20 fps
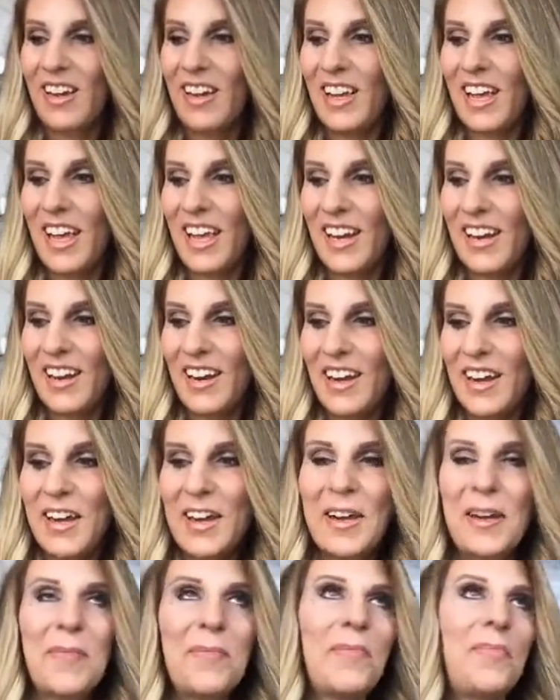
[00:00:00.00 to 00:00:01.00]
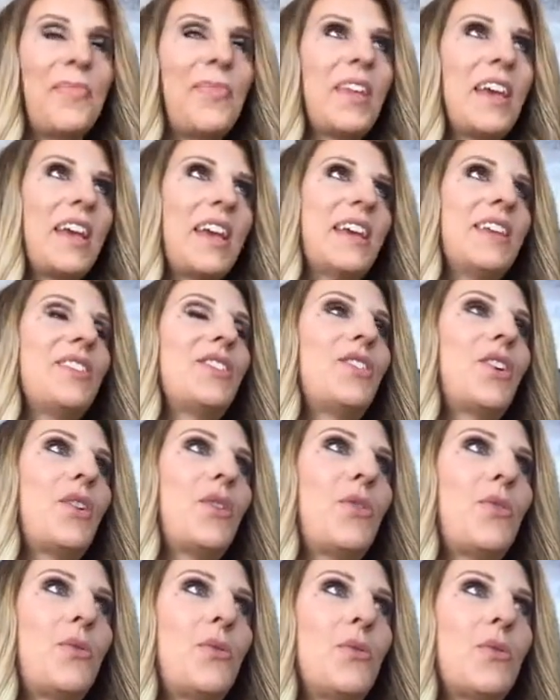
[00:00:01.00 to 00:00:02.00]
And
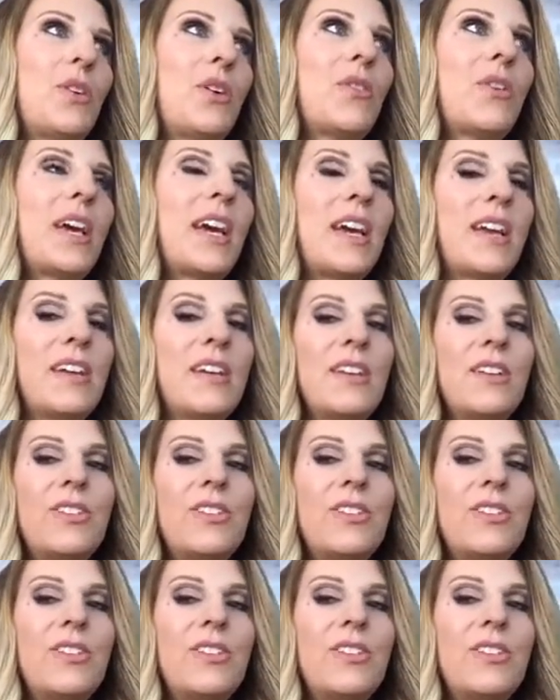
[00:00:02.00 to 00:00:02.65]
so, okay.